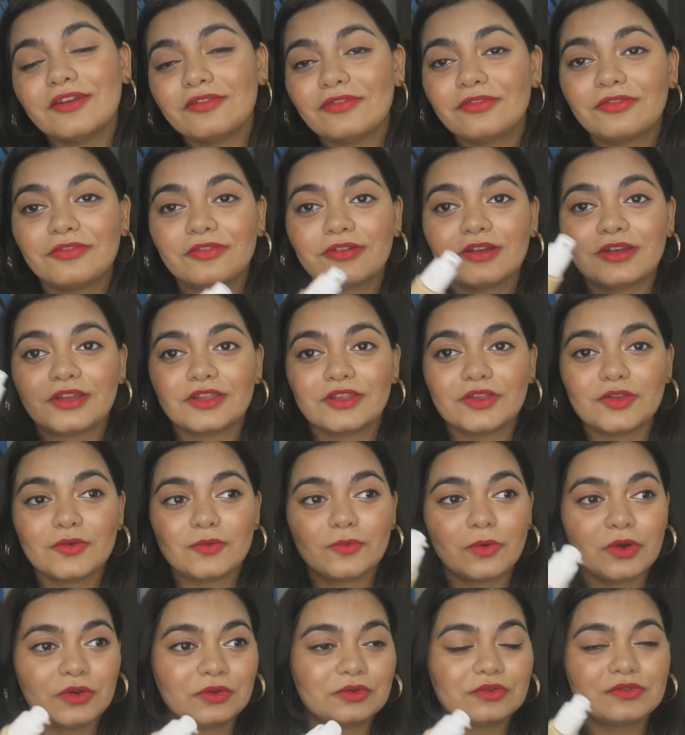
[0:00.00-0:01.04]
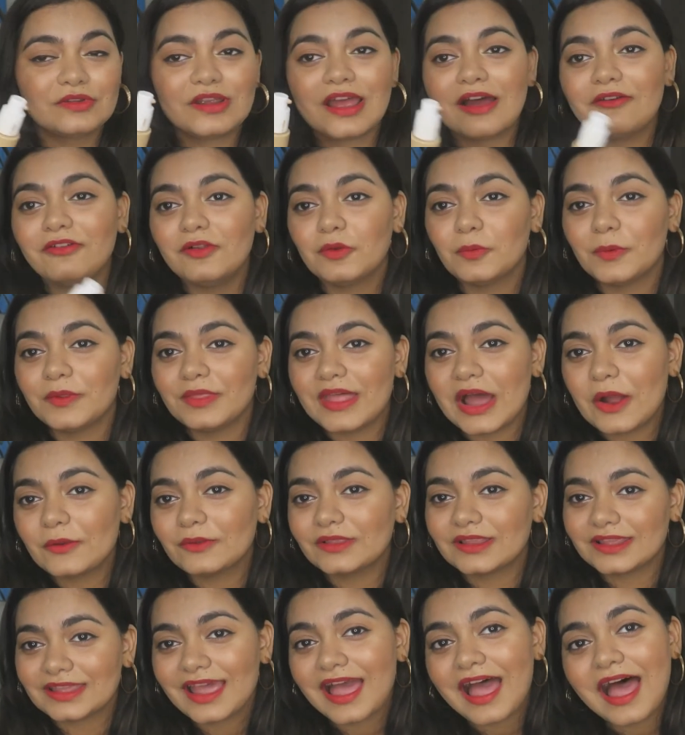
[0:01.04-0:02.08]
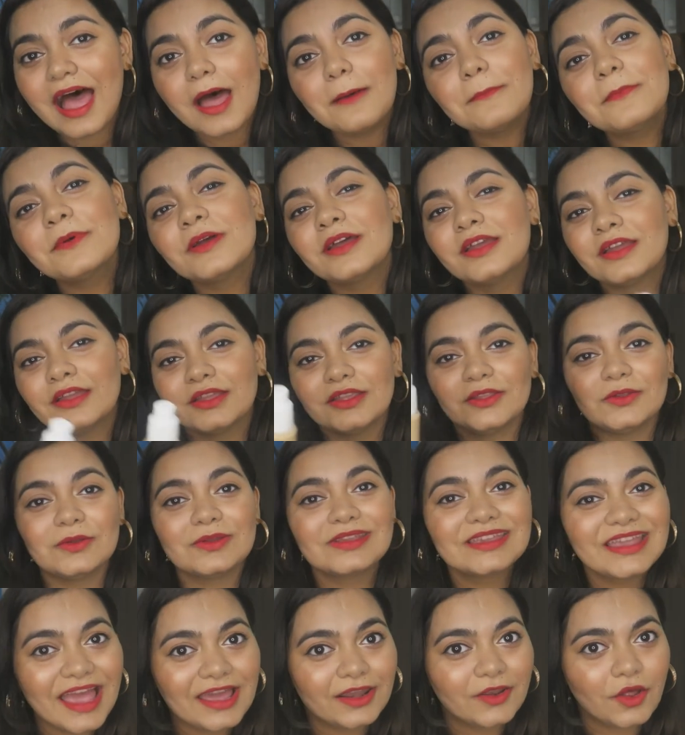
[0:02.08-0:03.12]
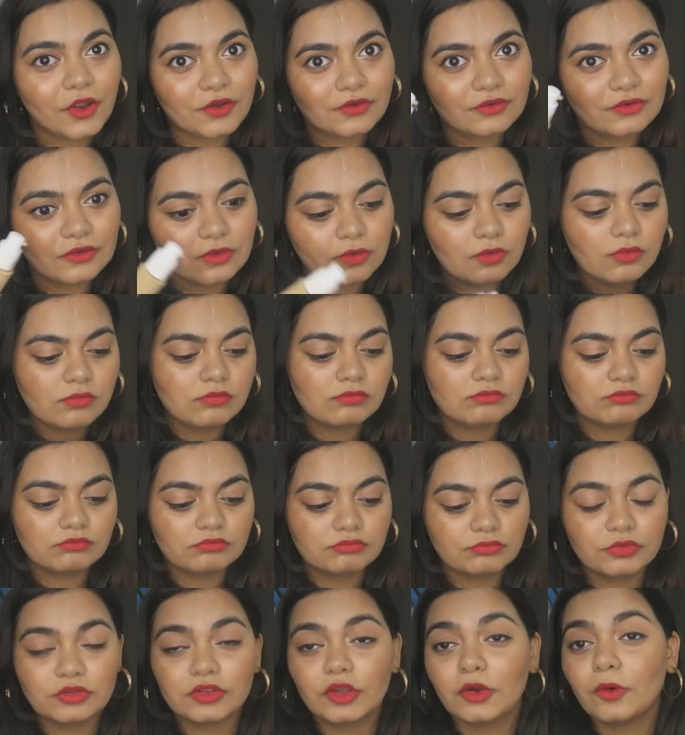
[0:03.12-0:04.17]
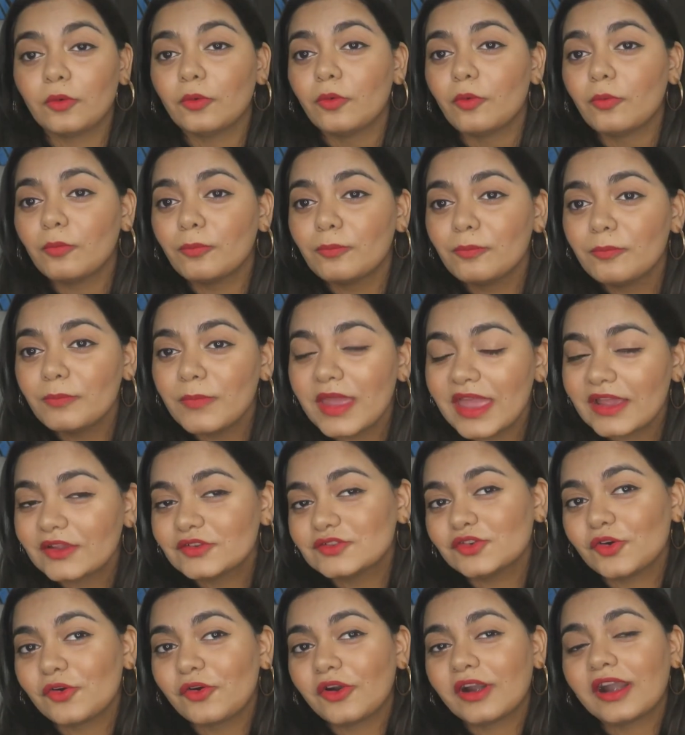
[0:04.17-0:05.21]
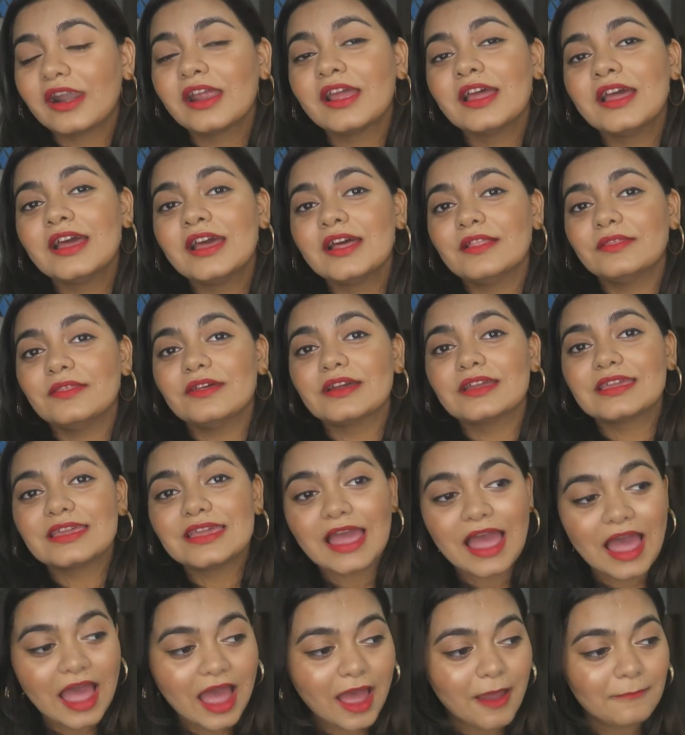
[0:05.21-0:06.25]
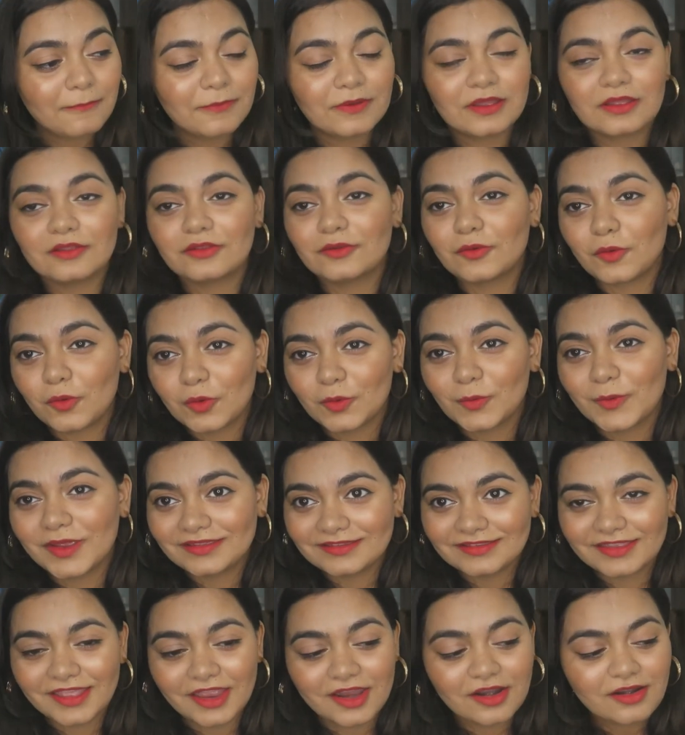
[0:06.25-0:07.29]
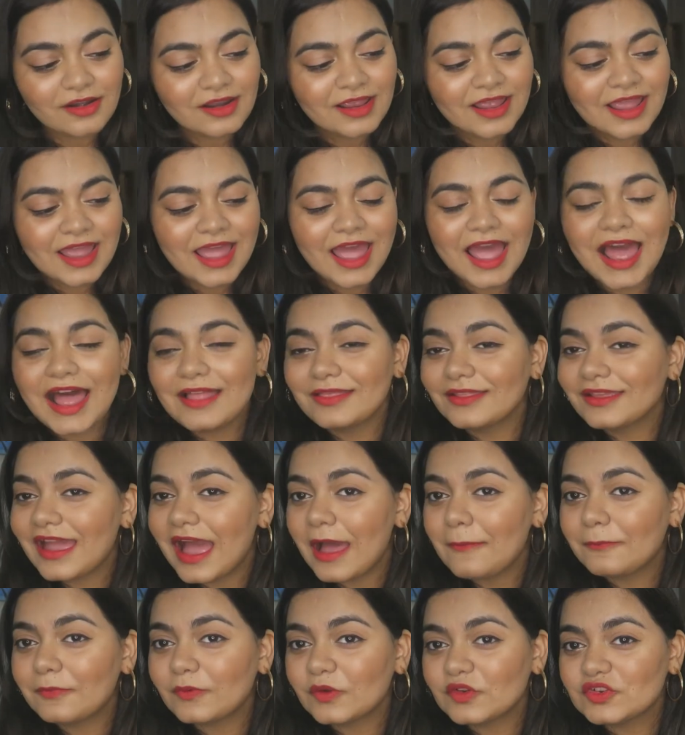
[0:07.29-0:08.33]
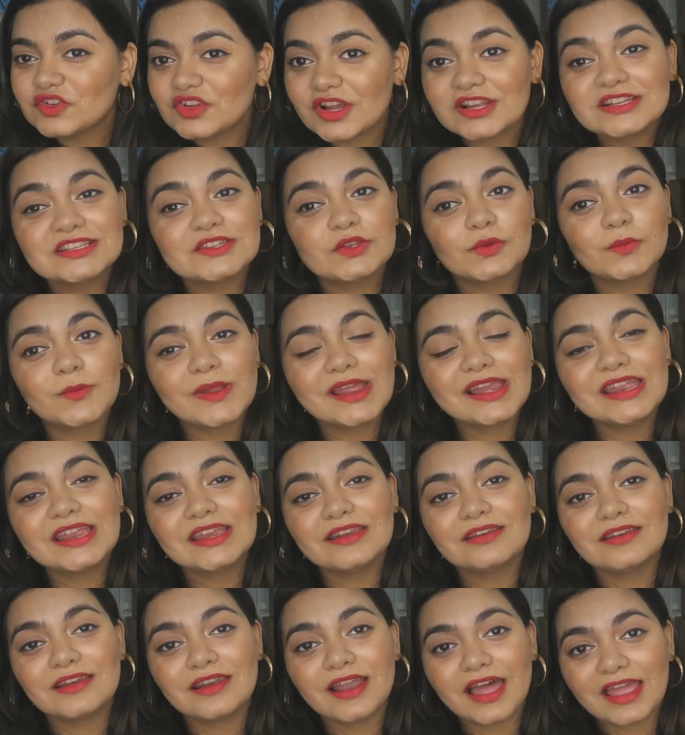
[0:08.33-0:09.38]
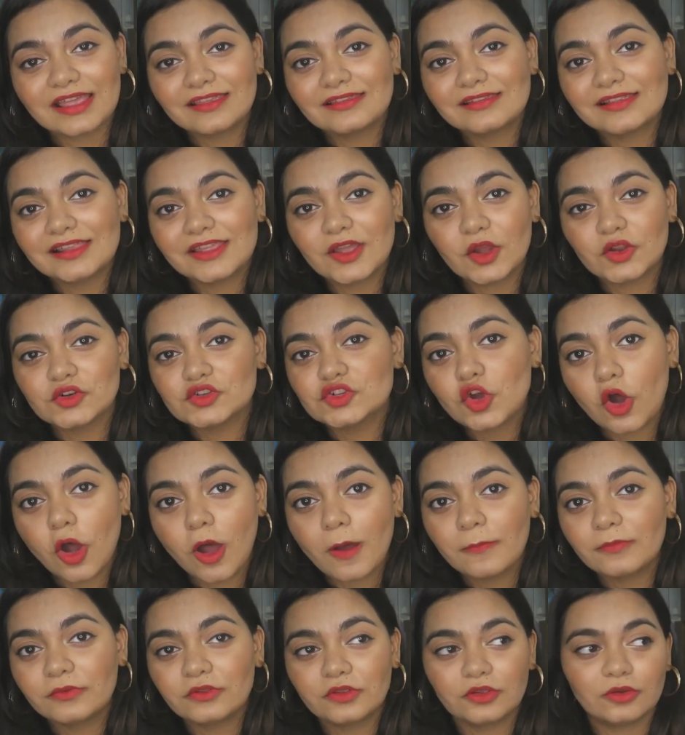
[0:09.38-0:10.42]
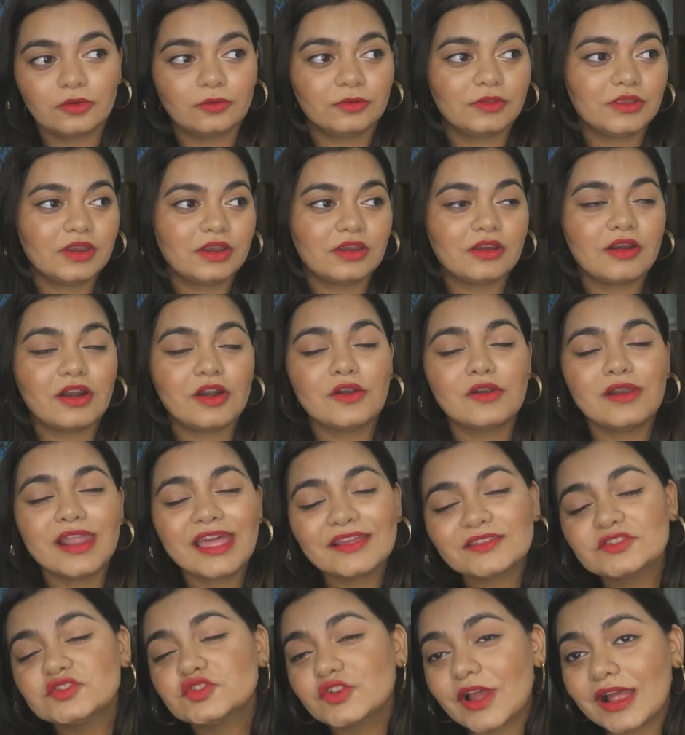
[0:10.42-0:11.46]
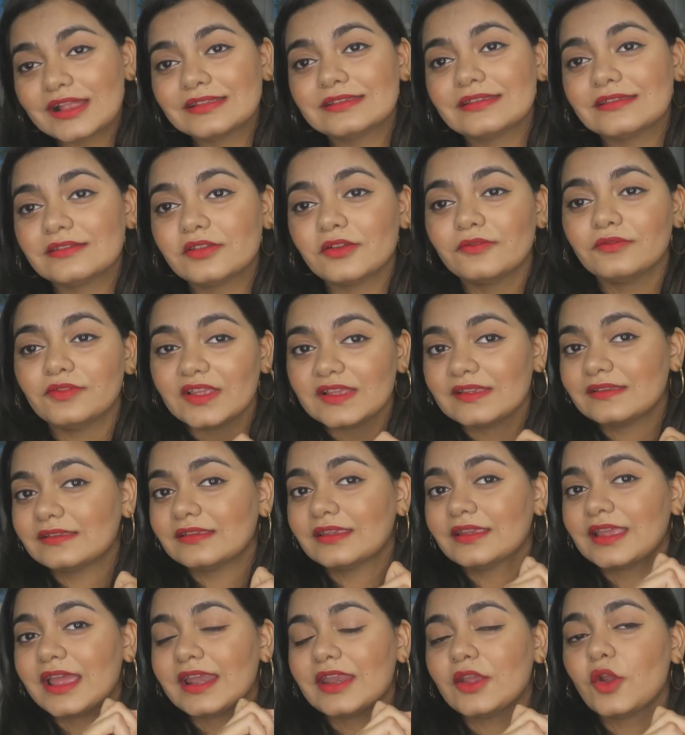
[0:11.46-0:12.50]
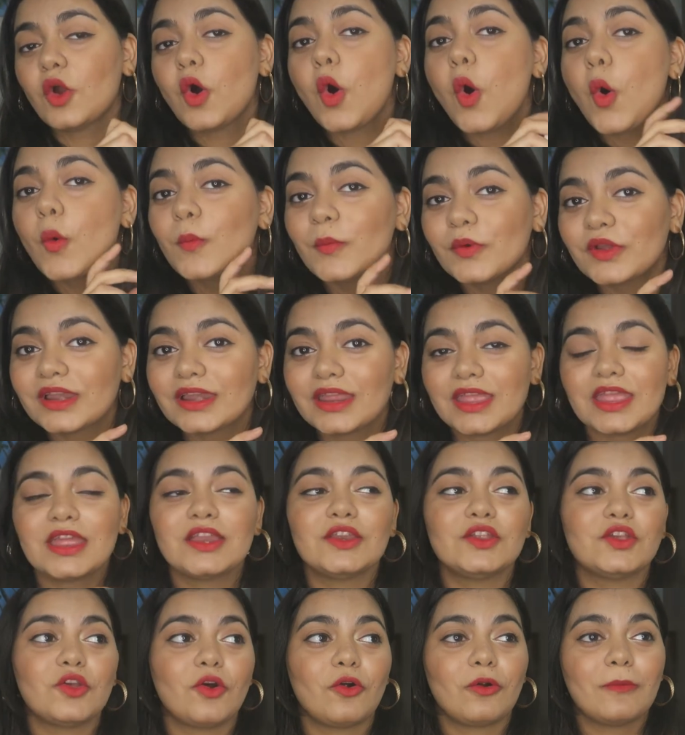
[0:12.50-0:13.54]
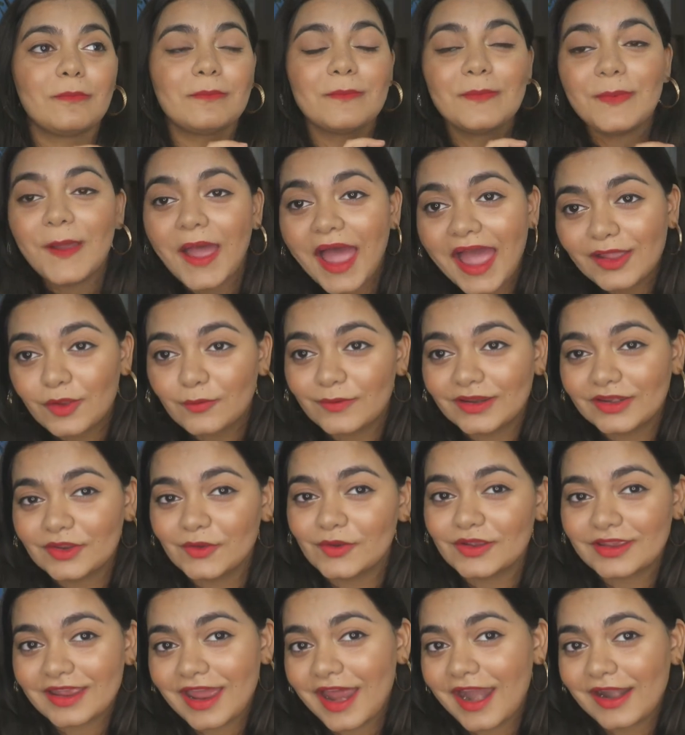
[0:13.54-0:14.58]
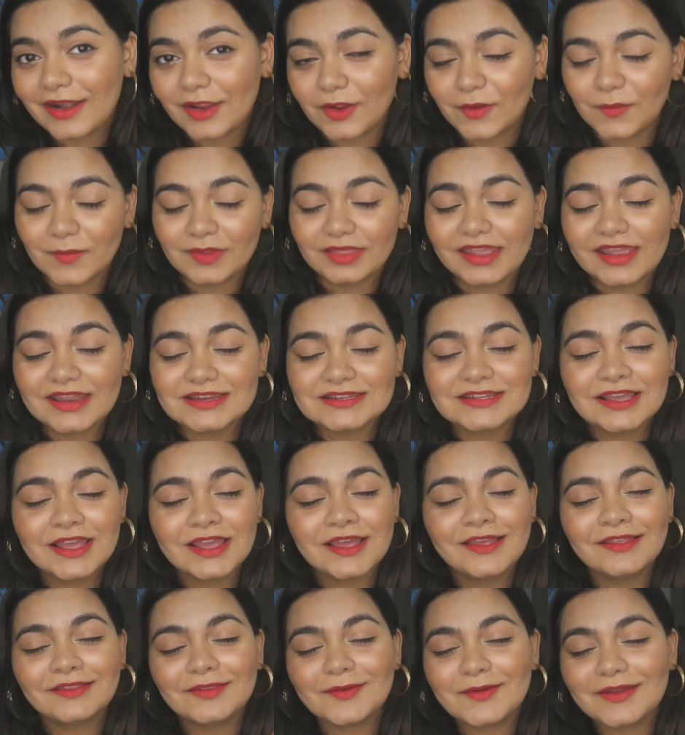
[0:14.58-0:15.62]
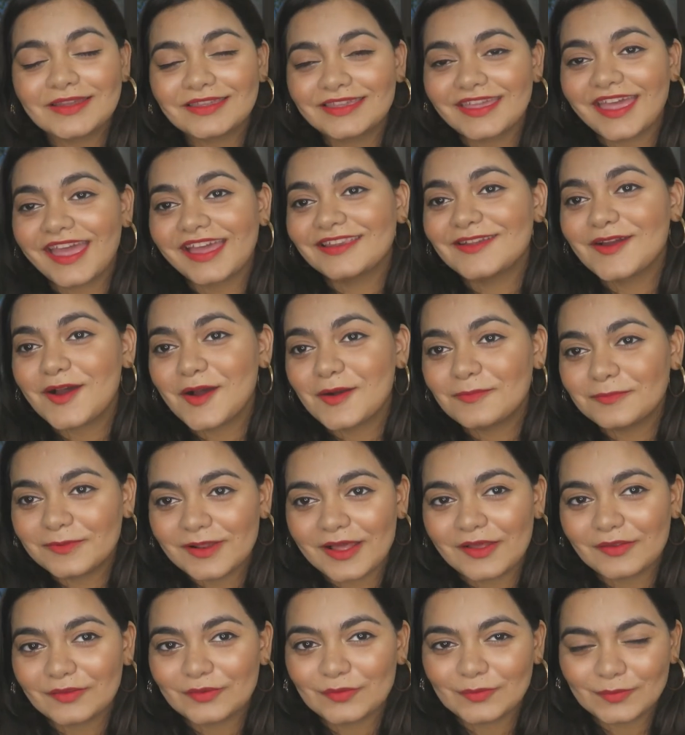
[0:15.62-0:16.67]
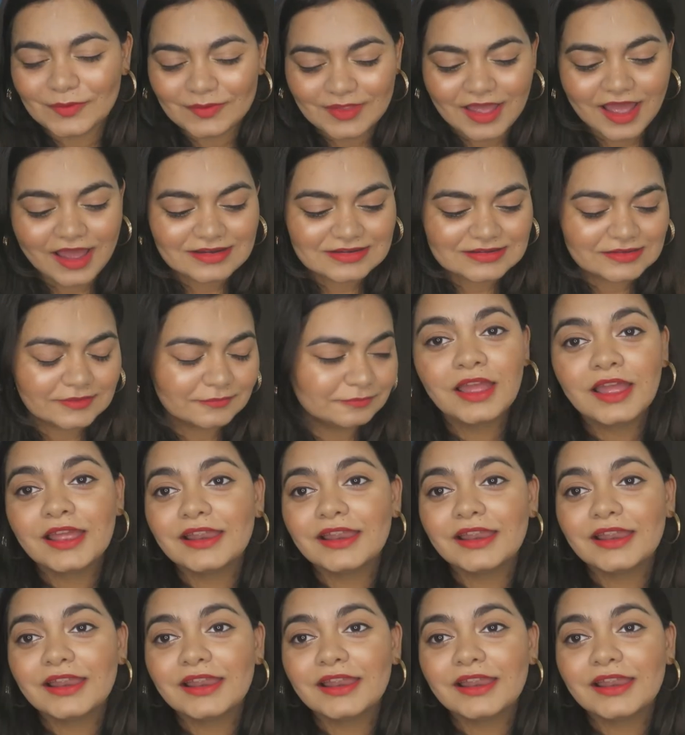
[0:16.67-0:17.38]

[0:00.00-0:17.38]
if you want to travel without the cap, you cannot do. So make sure the cap is always there, and the cap shuts really nicely on top, so there are less chances of this getting open in your bag when you're carrying with it. So again, a plus for that.